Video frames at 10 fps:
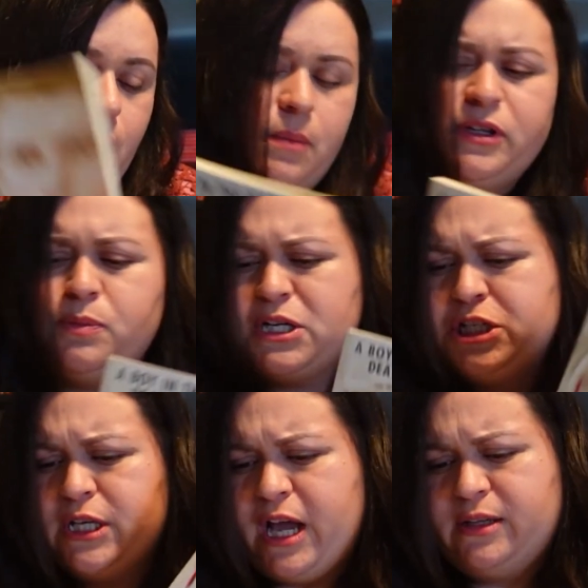
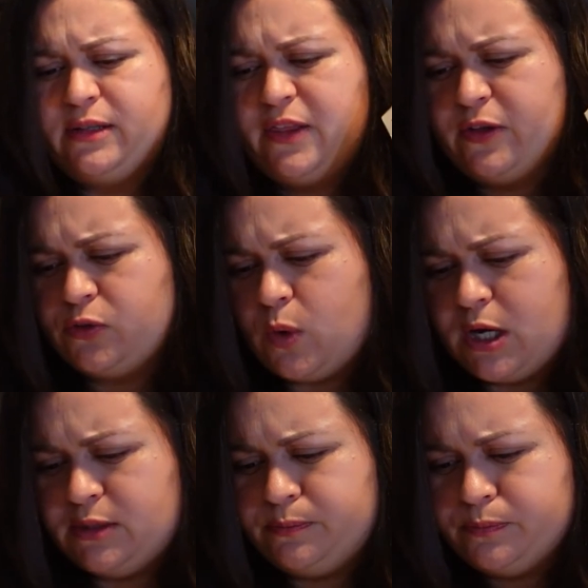especially I'd say this
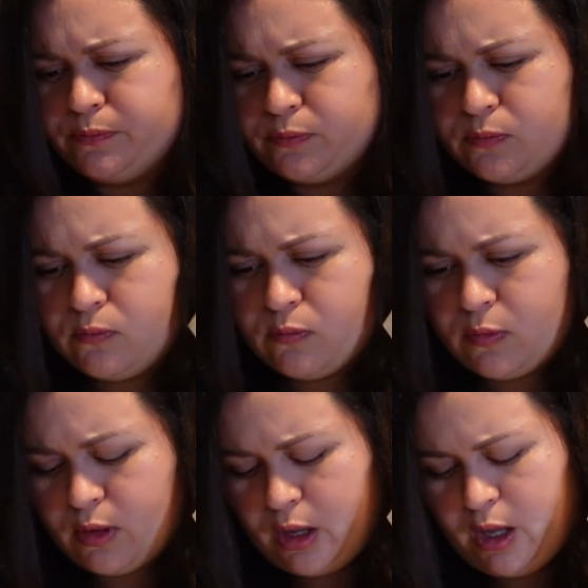one,
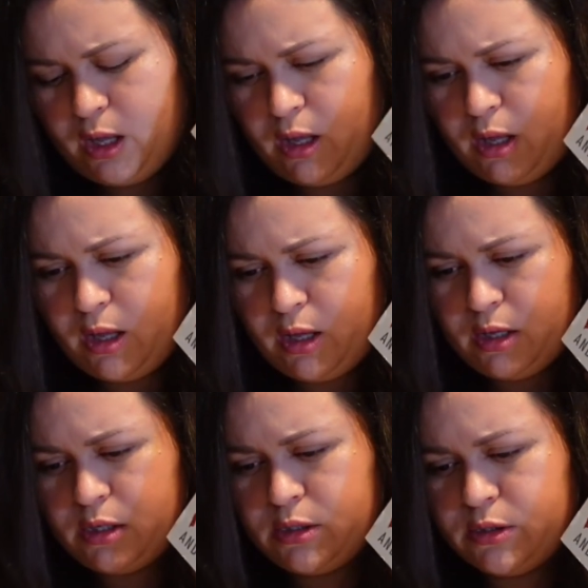
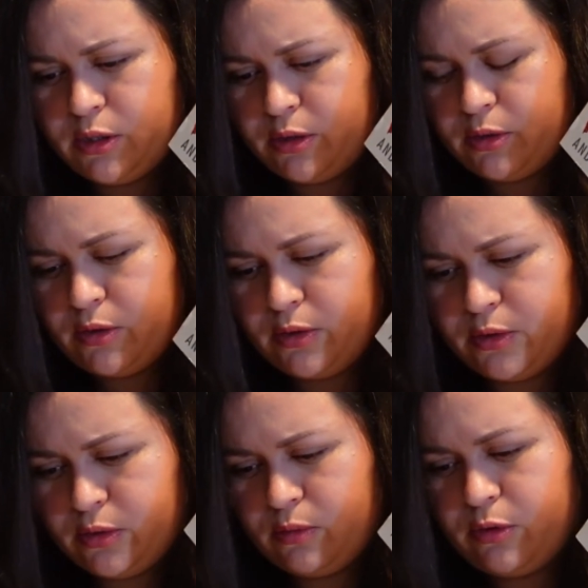and
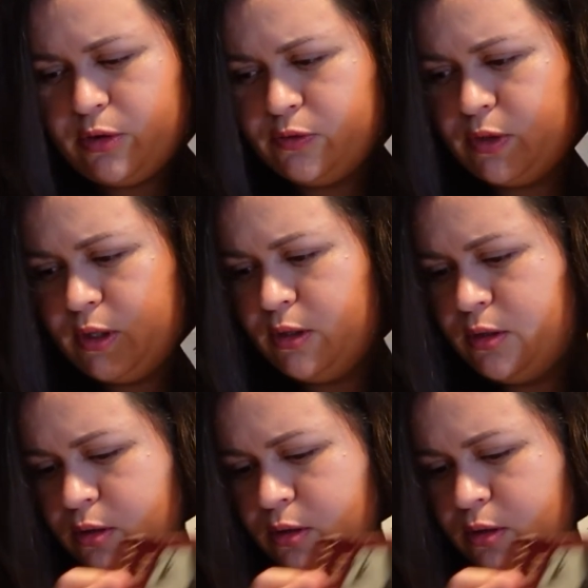where is it?